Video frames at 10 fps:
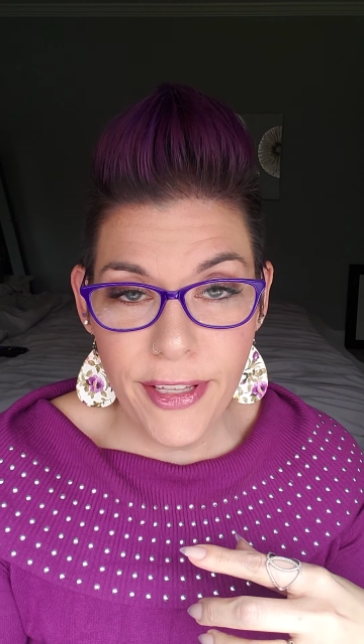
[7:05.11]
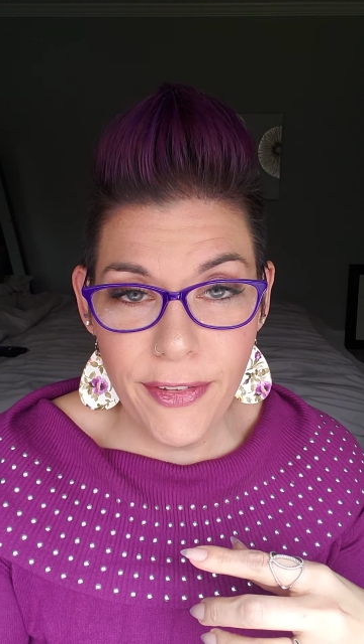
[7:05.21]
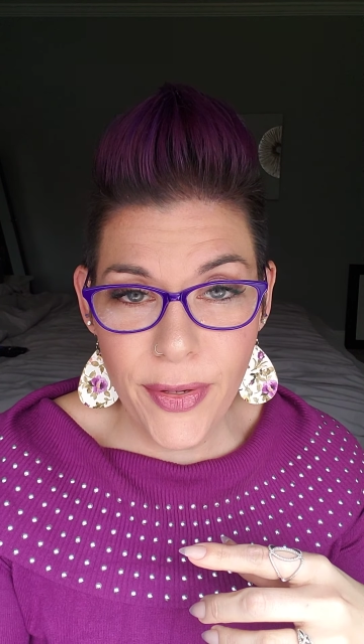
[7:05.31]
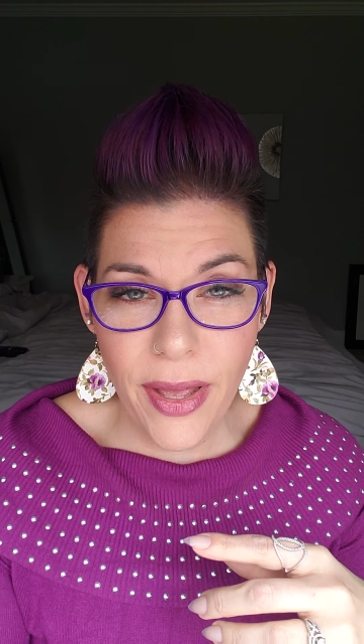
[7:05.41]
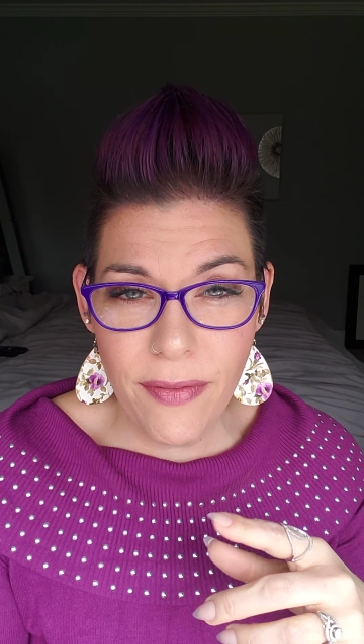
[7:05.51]
If
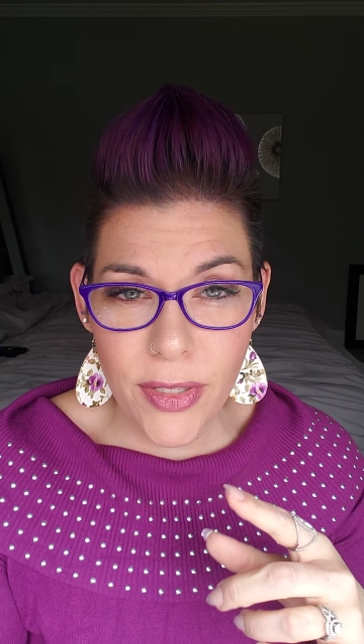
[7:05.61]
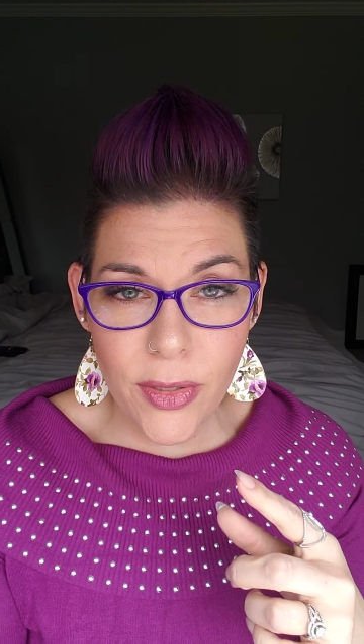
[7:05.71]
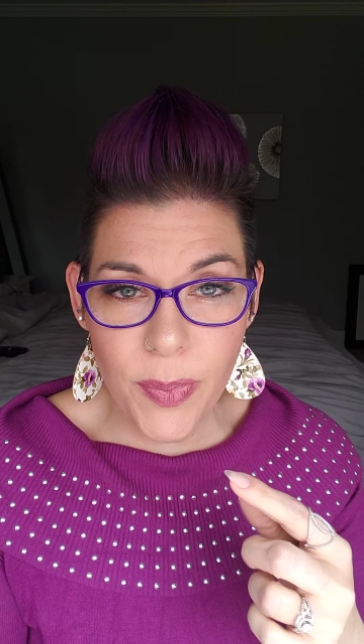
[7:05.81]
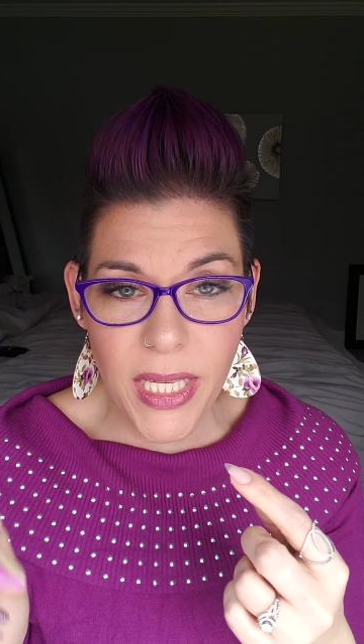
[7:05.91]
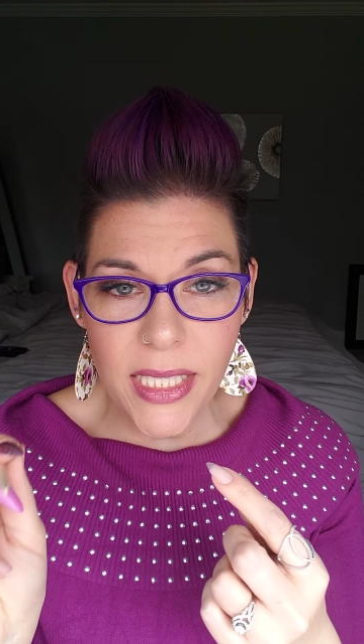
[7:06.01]
you have little
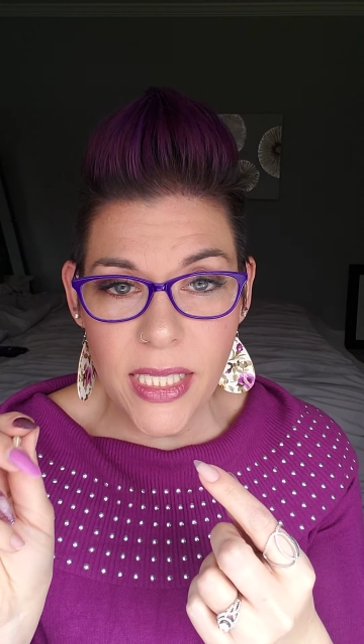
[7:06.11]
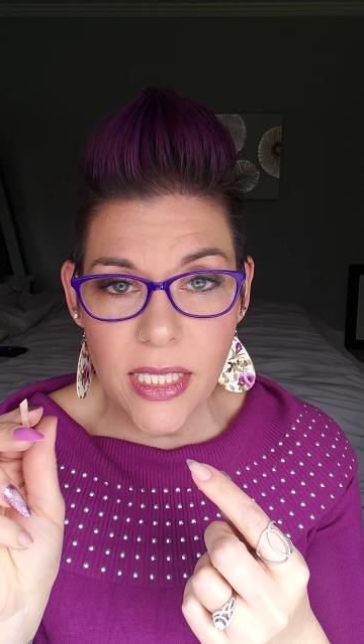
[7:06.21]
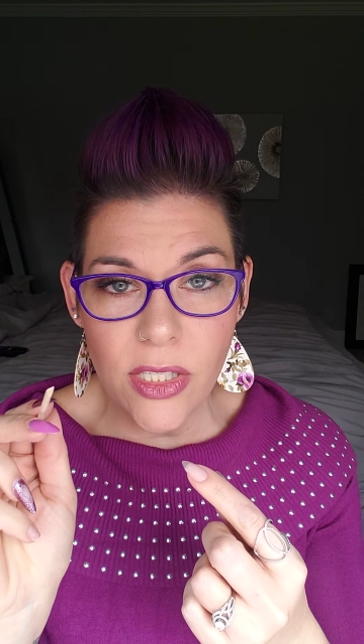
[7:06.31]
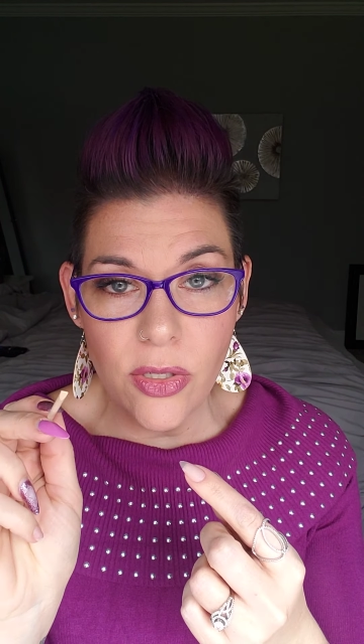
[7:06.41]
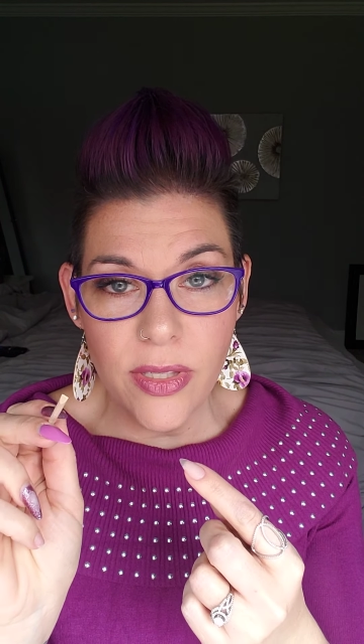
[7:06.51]

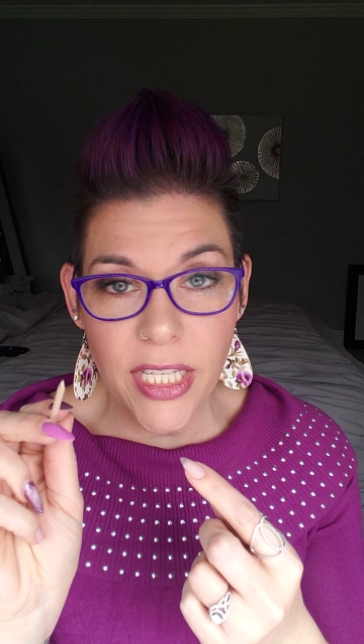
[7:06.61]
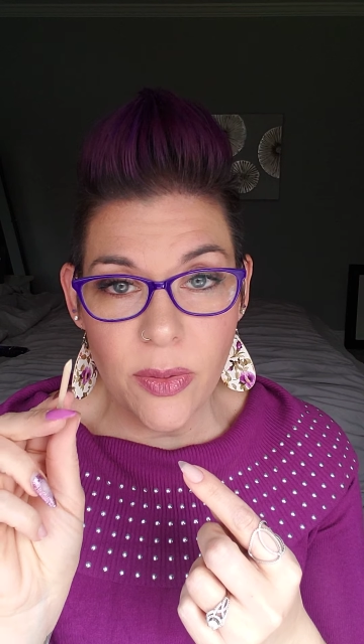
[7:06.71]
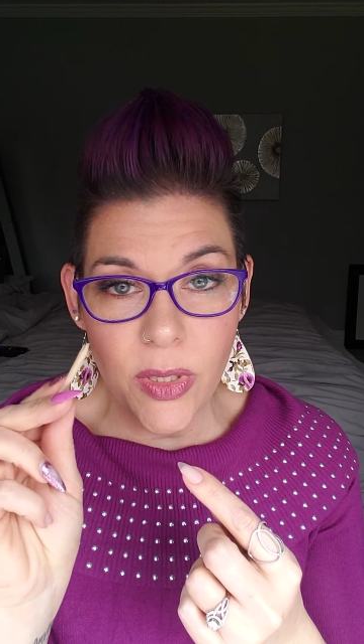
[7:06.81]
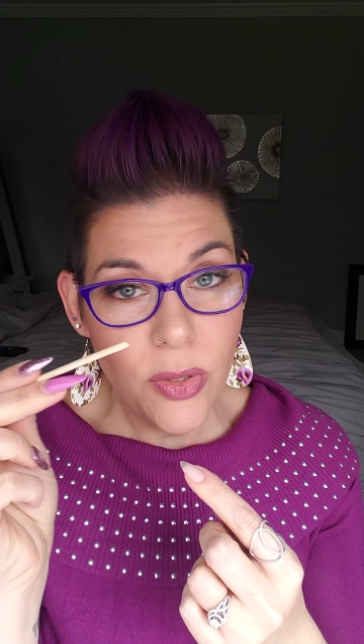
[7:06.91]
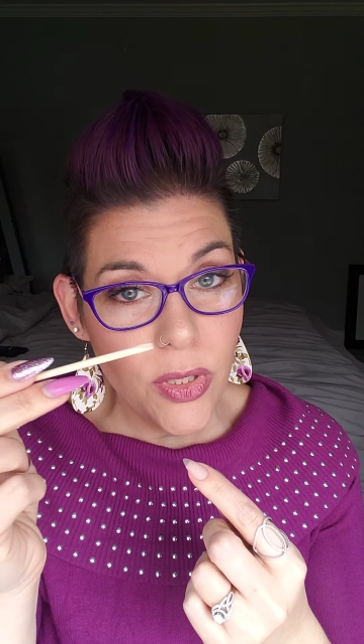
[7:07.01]
pieces, that's
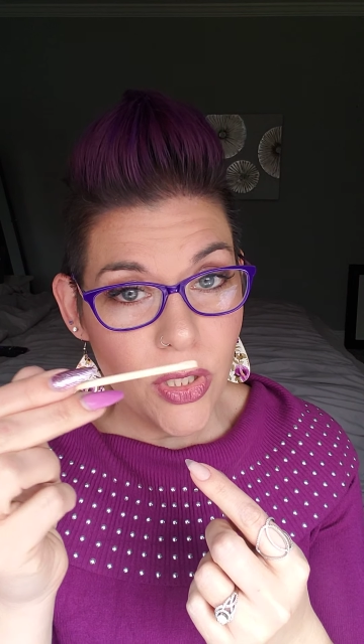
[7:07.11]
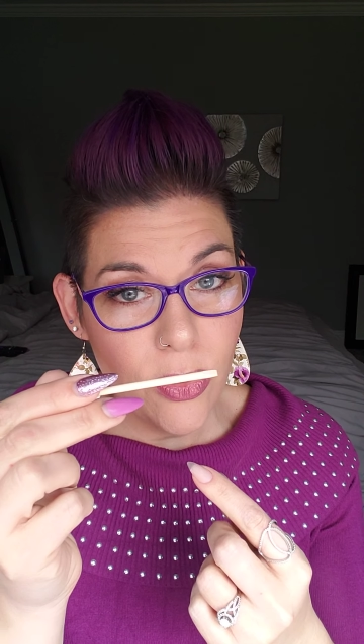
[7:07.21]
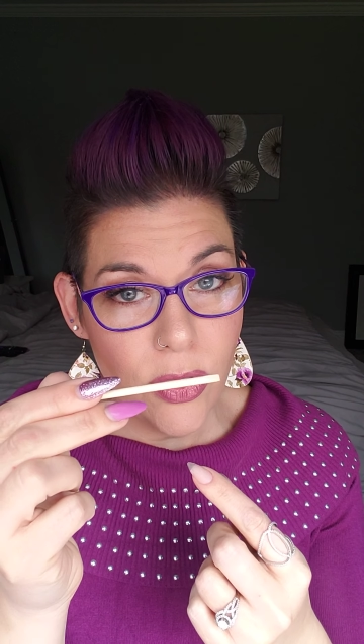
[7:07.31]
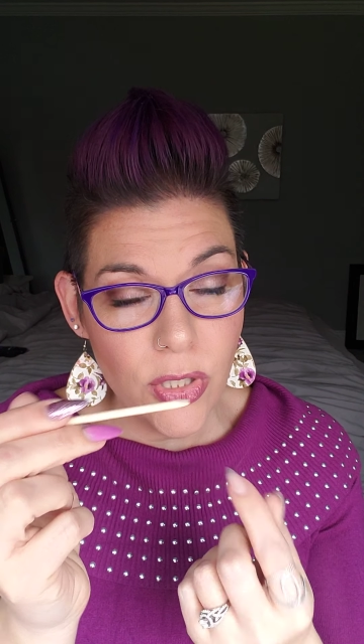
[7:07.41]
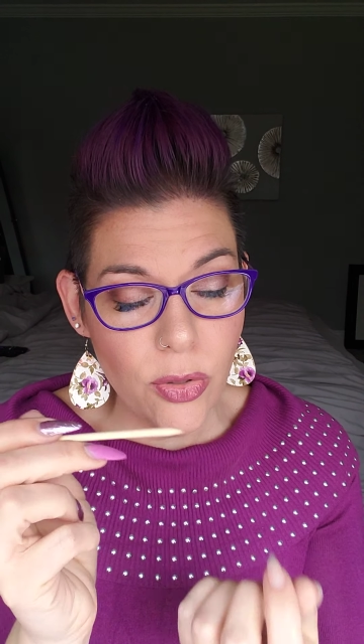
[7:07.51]
when you can
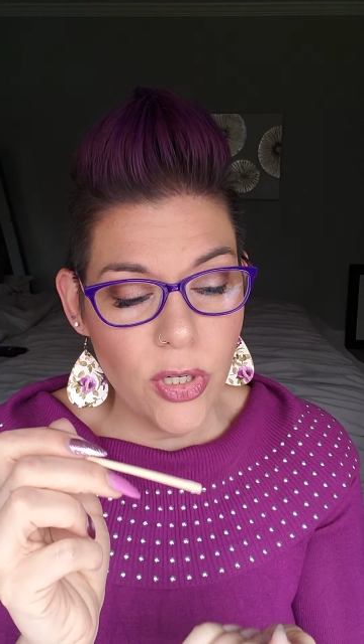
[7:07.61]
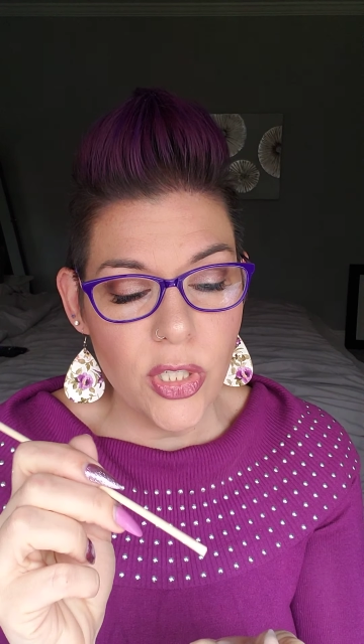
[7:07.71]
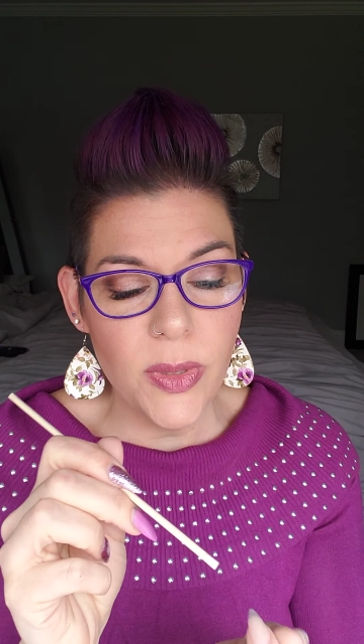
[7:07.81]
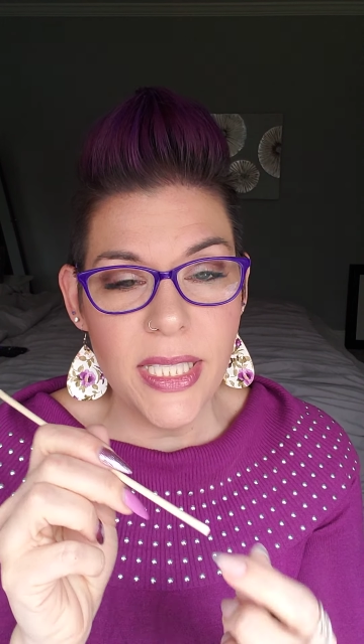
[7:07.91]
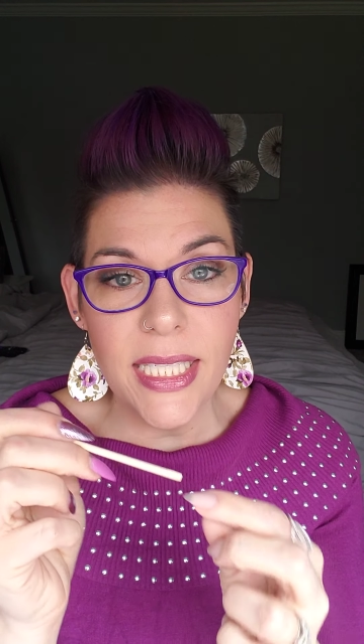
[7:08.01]
use your orange
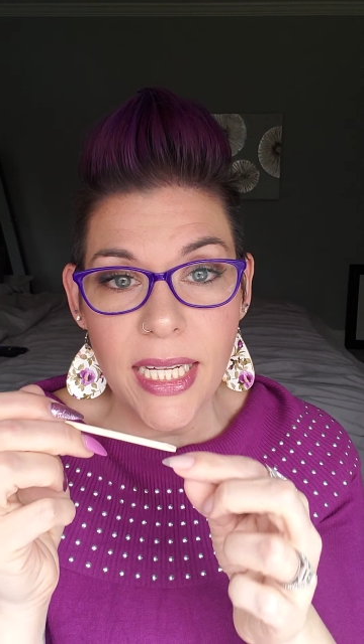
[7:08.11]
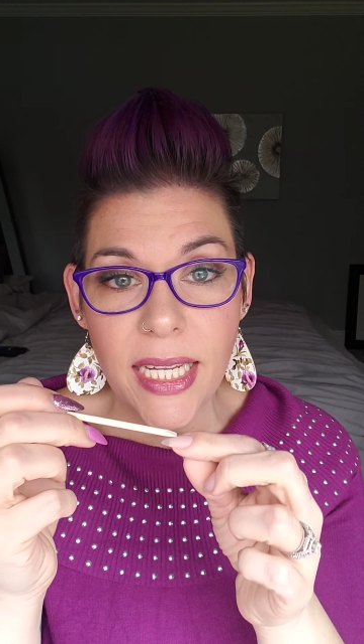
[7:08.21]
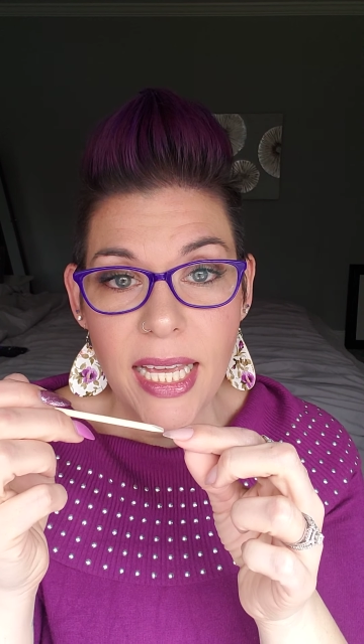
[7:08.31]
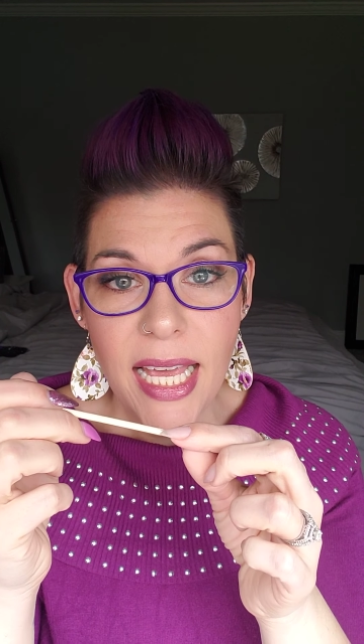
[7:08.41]
wood stick